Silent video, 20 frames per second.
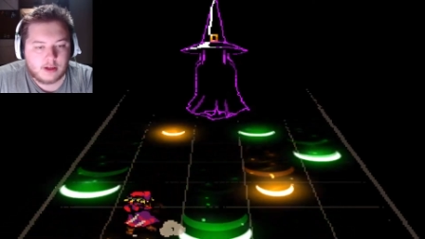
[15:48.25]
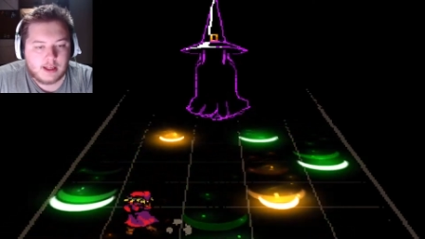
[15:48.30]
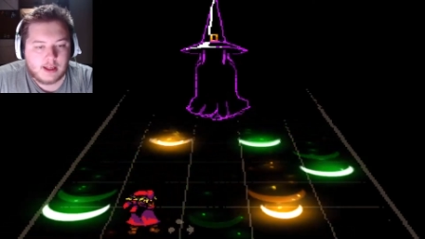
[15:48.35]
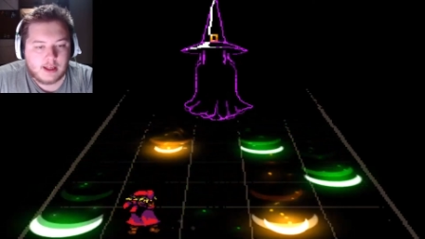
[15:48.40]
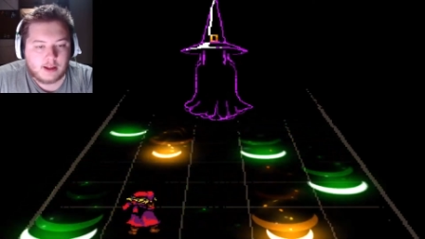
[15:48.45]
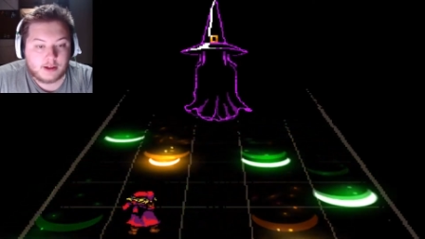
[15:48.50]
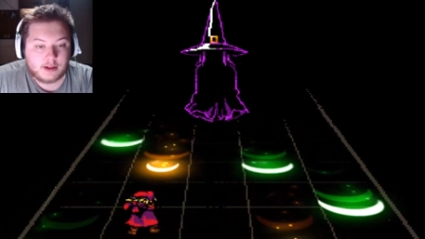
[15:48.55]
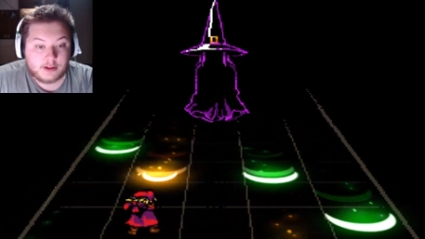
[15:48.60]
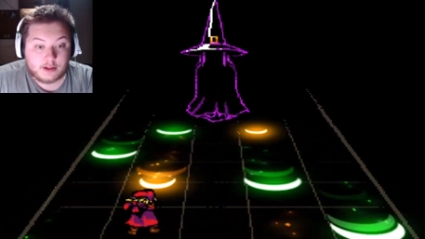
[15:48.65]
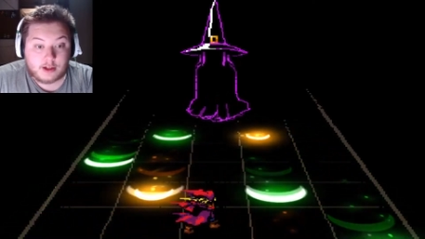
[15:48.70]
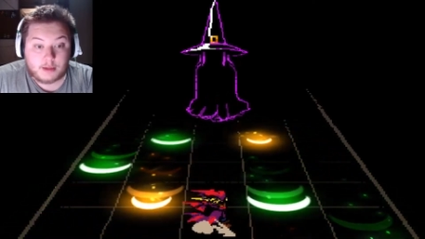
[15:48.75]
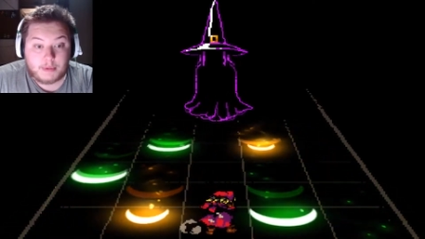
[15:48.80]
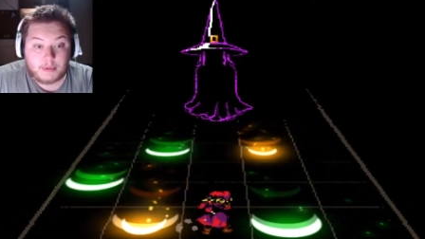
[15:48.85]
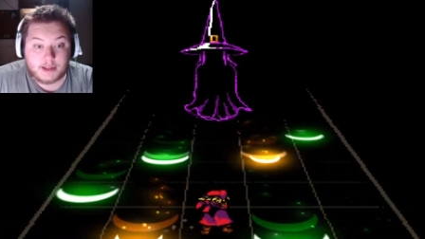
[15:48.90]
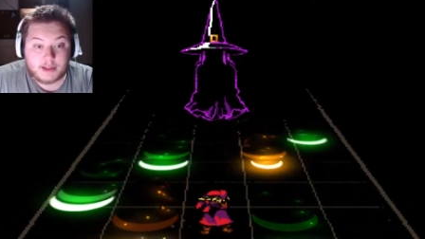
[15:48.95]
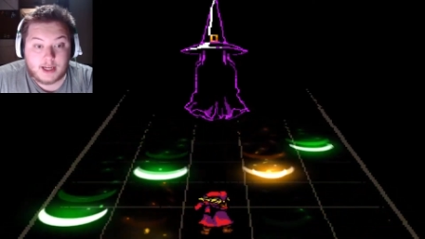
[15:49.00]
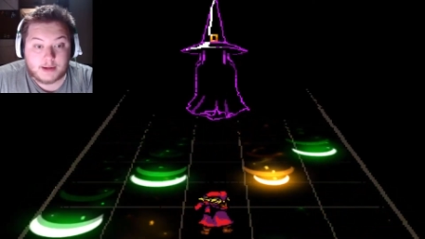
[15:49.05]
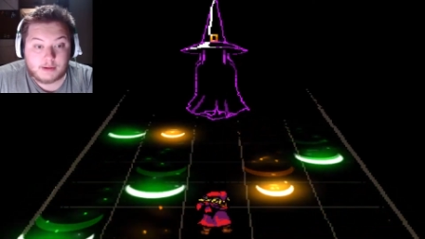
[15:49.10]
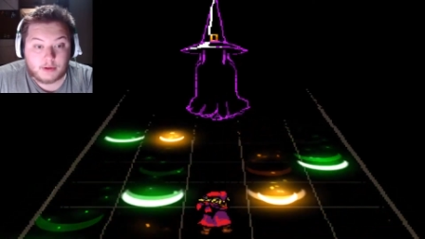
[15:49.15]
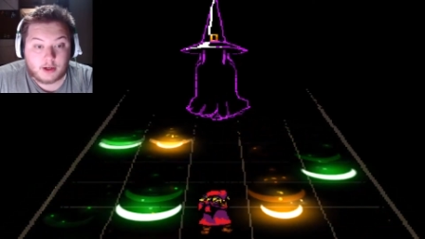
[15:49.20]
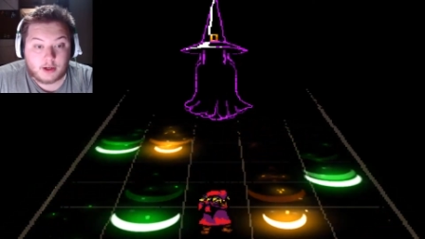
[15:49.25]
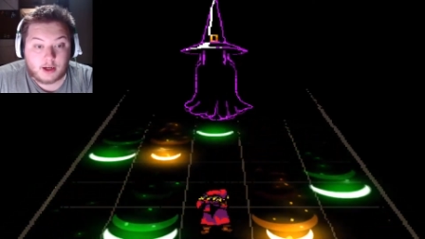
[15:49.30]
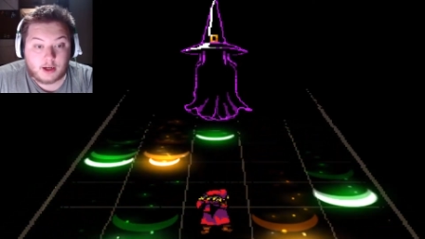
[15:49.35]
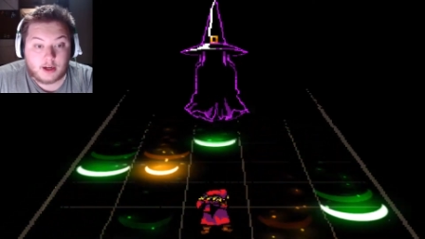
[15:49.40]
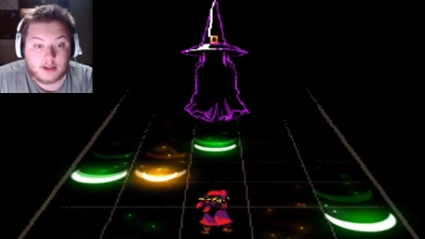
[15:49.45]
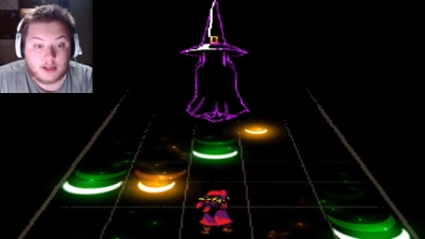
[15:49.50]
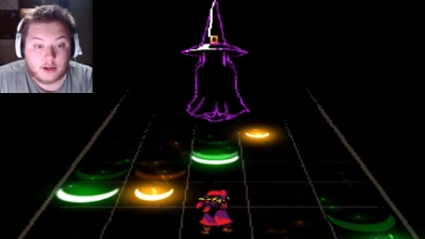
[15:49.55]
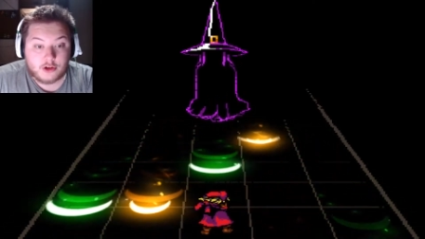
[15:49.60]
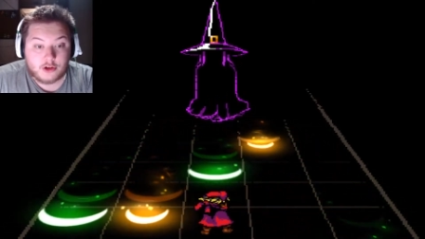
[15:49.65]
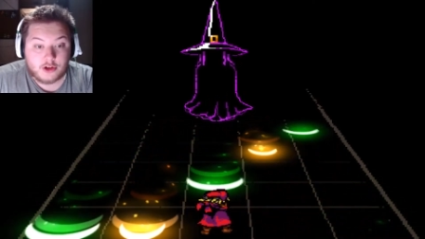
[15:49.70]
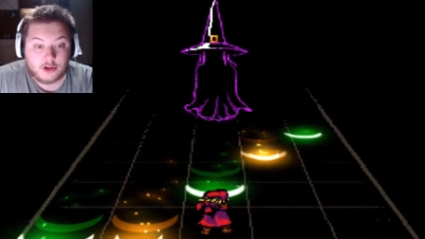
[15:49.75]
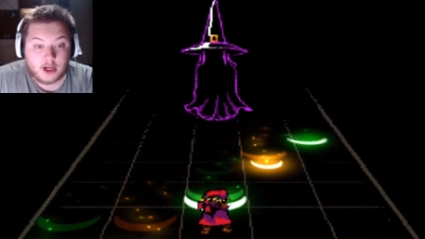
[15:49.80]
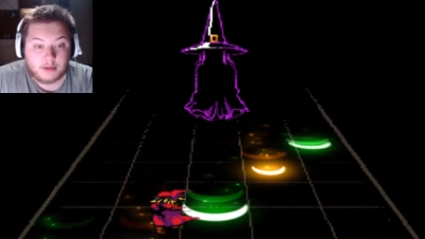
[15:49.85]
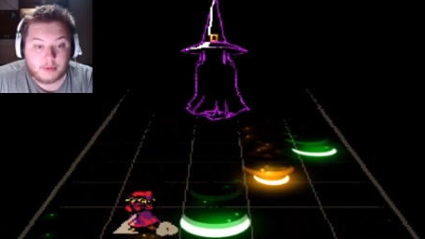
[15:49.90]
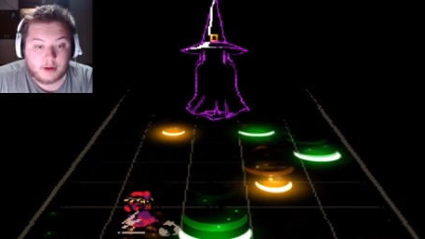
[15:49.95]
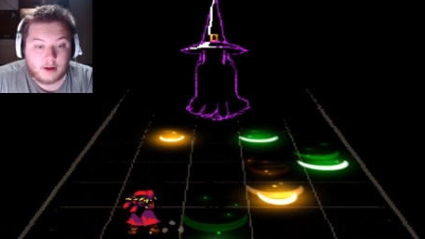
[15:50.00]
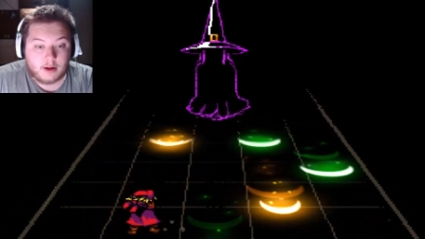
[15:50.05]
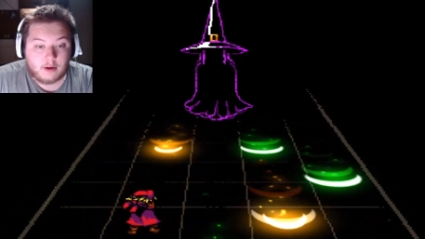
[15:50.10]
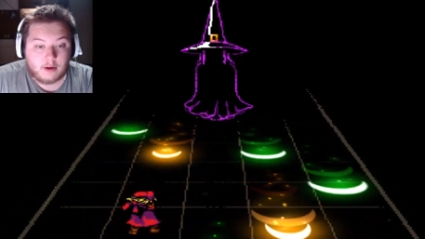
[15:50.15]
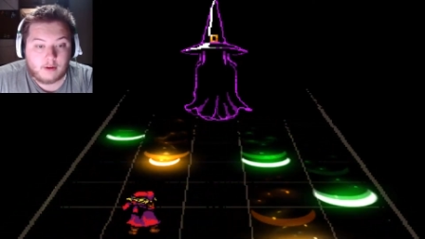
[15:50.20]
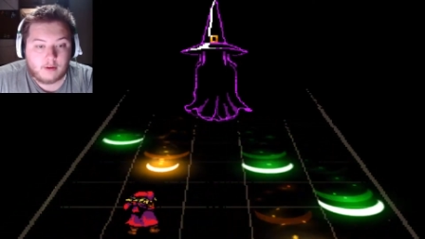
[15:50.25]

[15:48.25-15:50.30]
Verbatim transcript: Because there's going to be times where you're going to need to jump, you know?